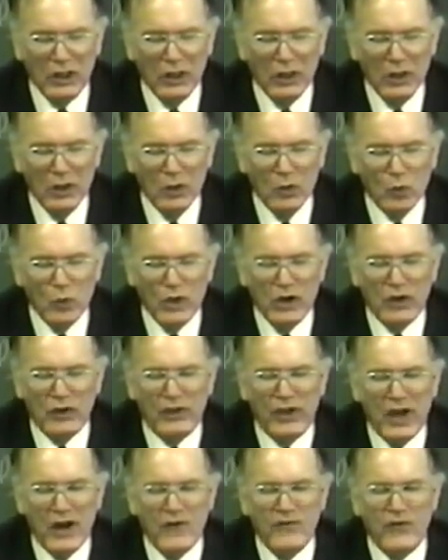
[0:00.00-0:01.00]
we are
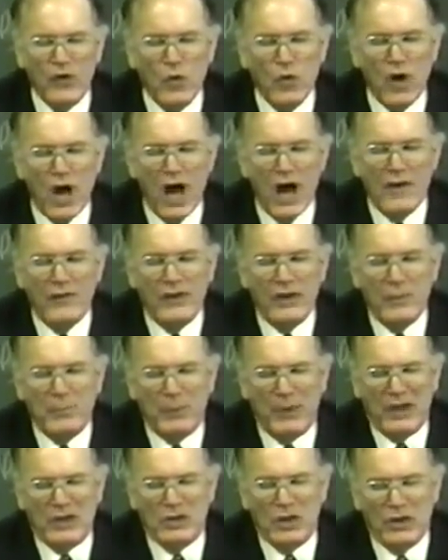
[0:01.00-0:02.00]
therefore of the
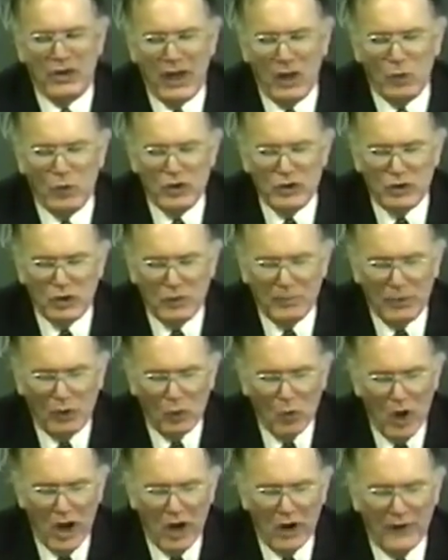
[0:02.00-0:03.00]
opinion that we should
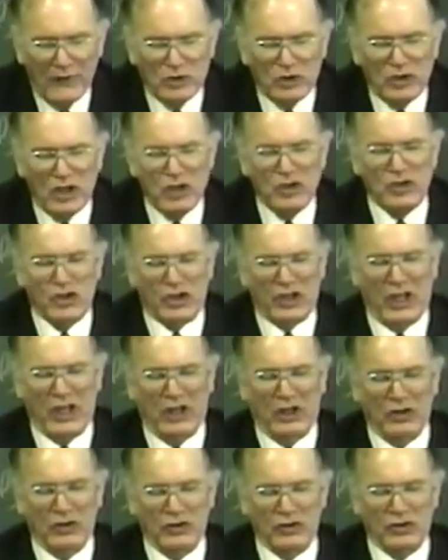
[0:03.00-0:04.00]
beware of such
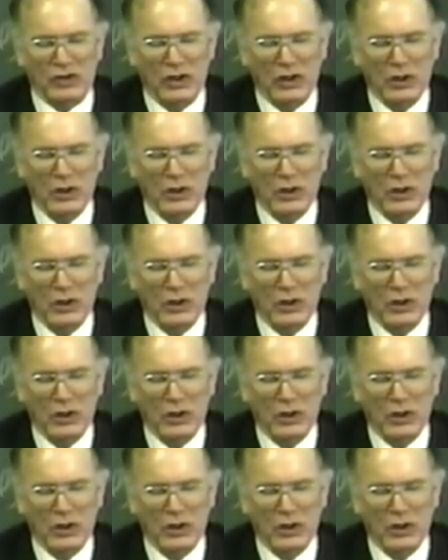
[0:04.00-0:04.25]
things,